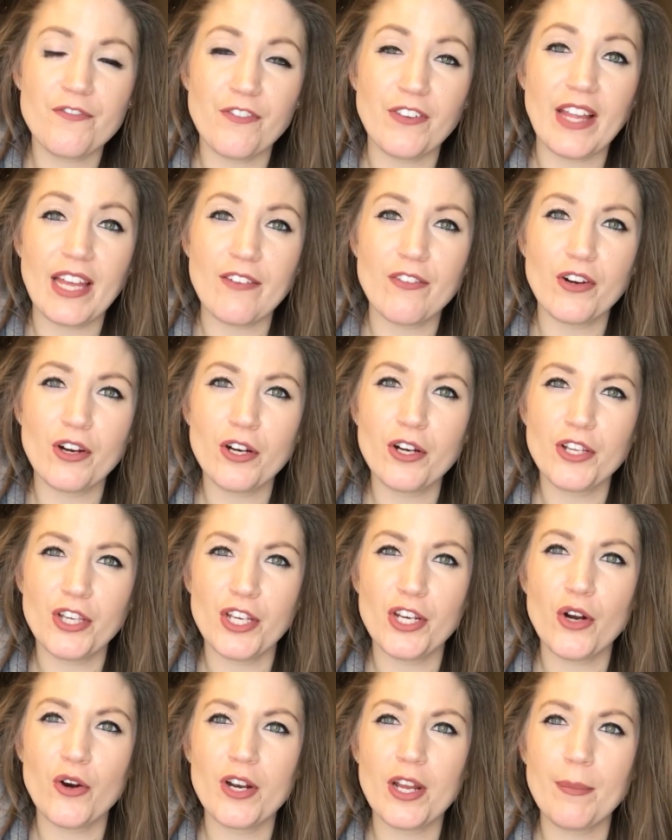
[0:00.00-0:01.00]
flavor, you
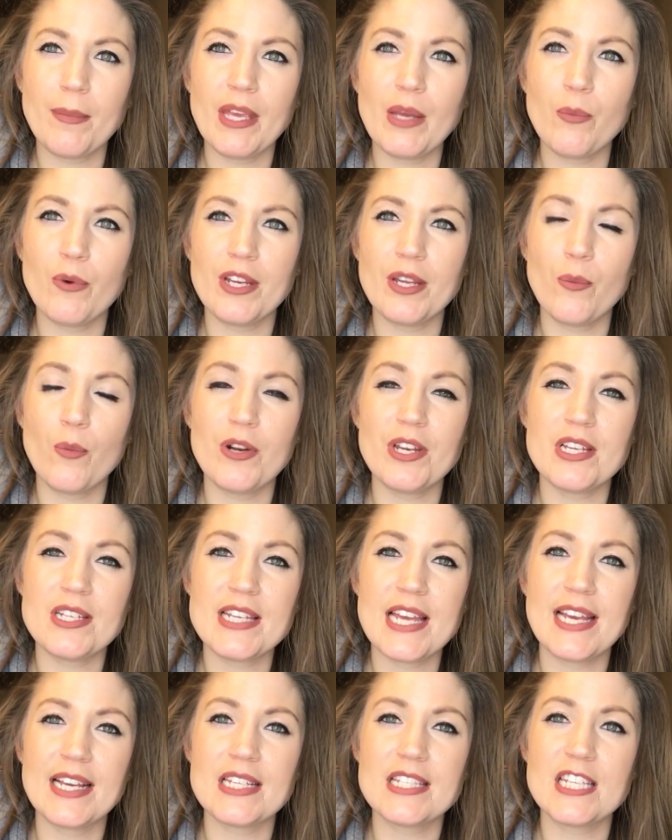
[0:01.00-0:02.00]
know what I mean? When you
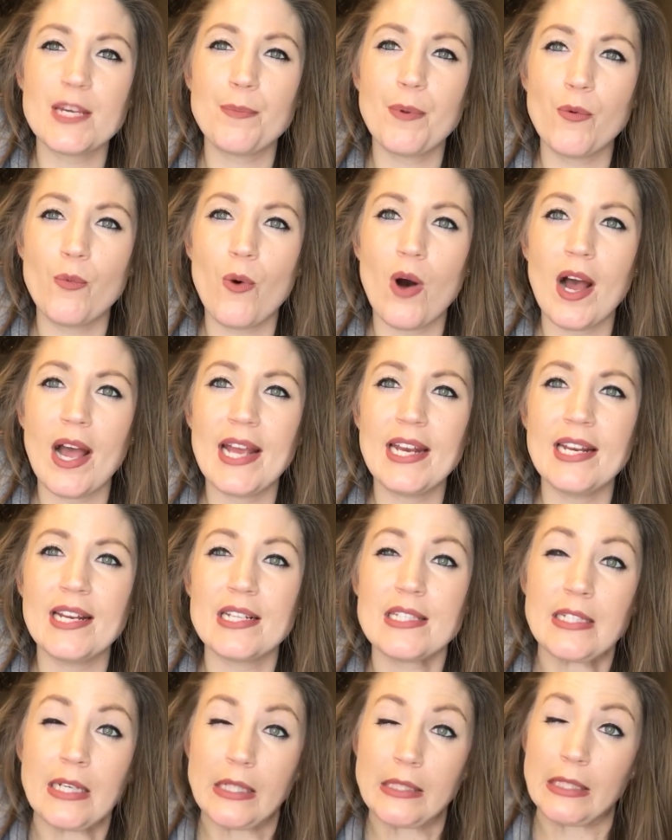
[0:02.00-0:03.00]
take a sip of wine and
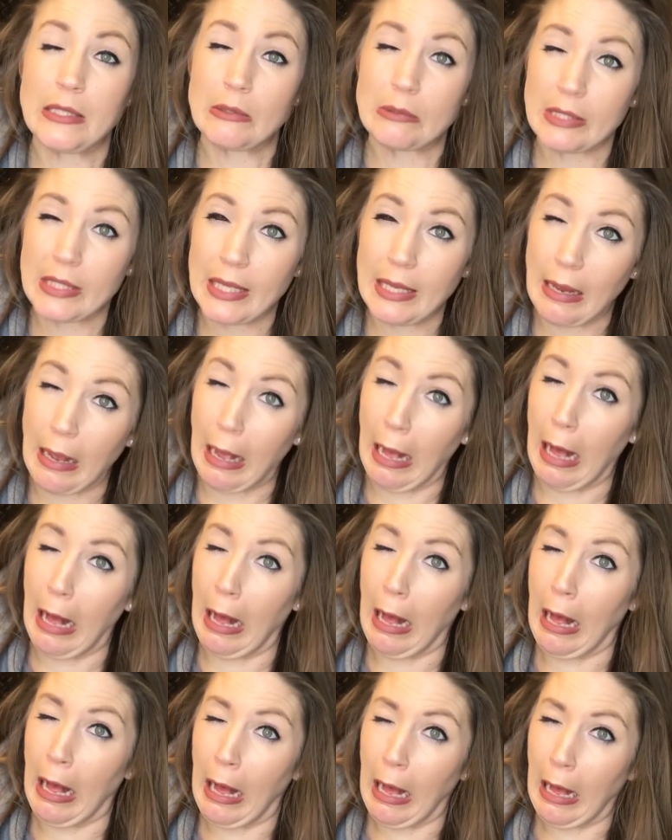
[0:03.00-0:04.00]
it's got that really like,
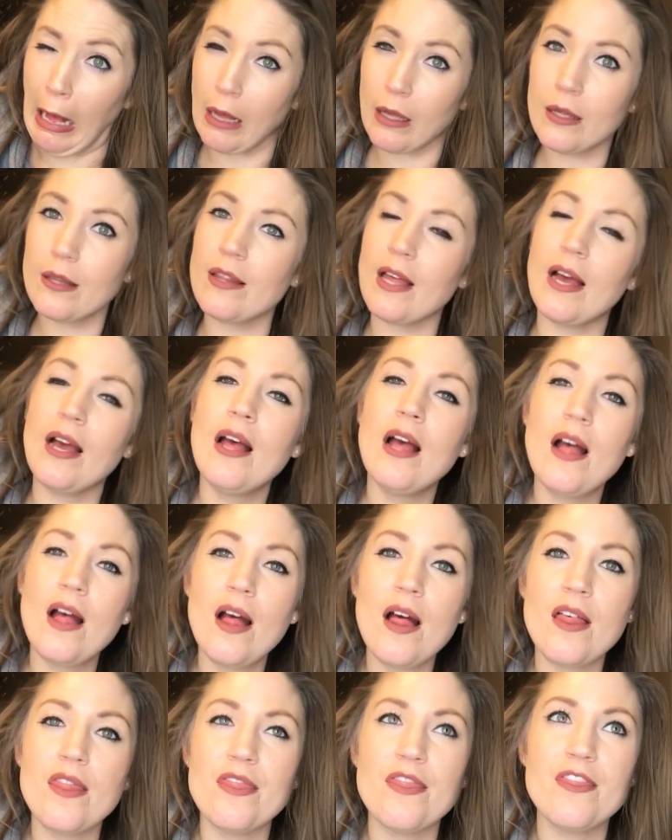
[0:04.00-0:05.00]
ooh,
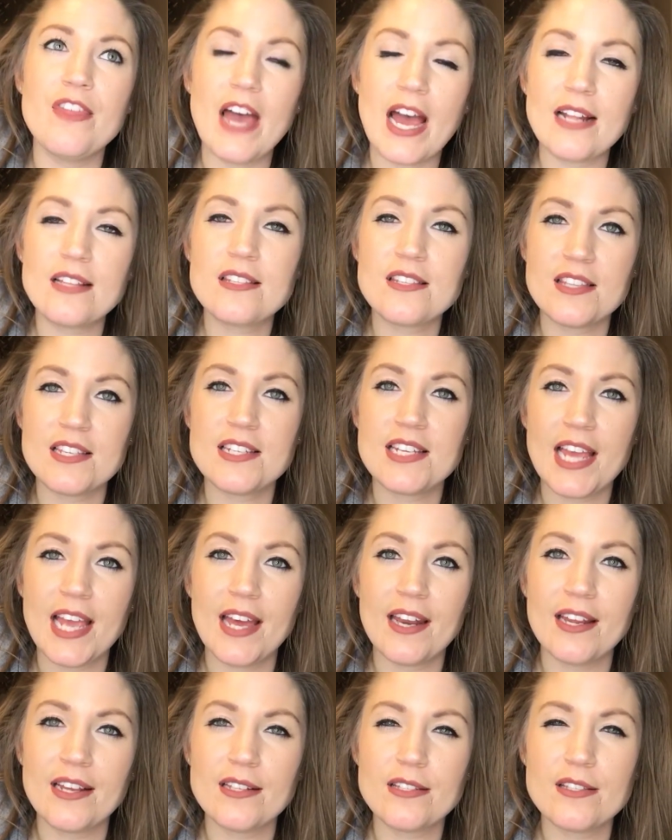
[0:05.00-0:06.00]
that's the
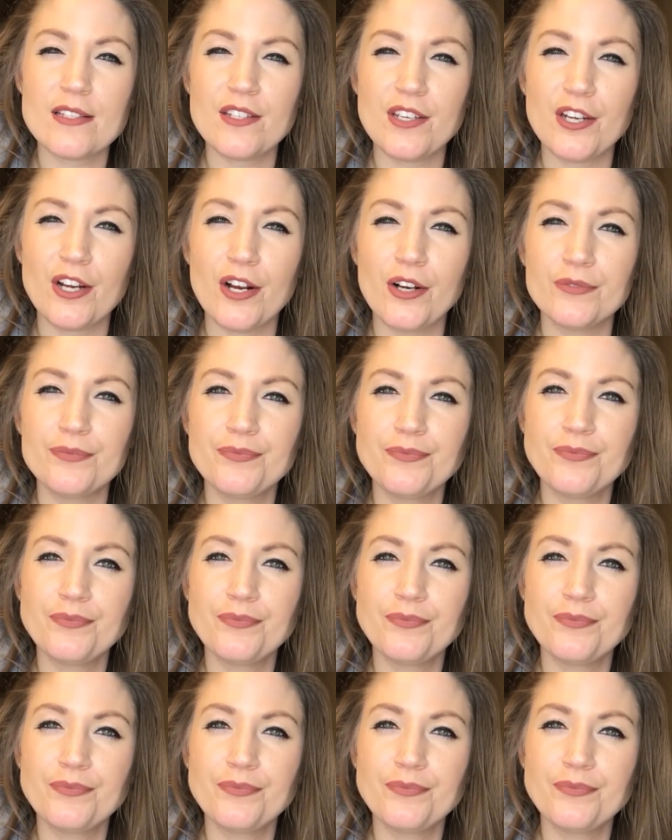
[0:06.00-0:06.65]
tannins, you know?